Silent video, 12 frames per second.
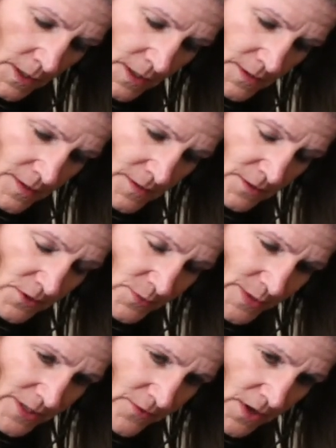It's also a little
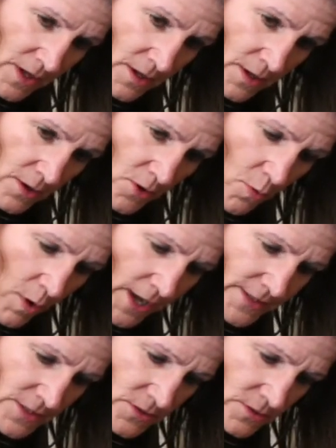bit of a
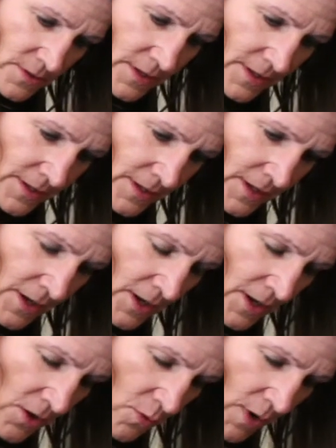quad
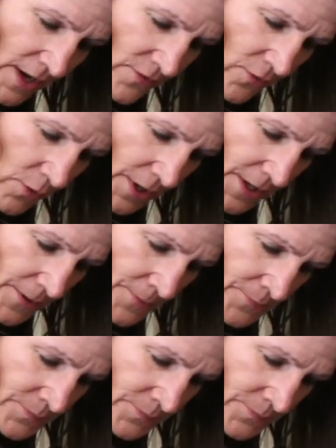for you.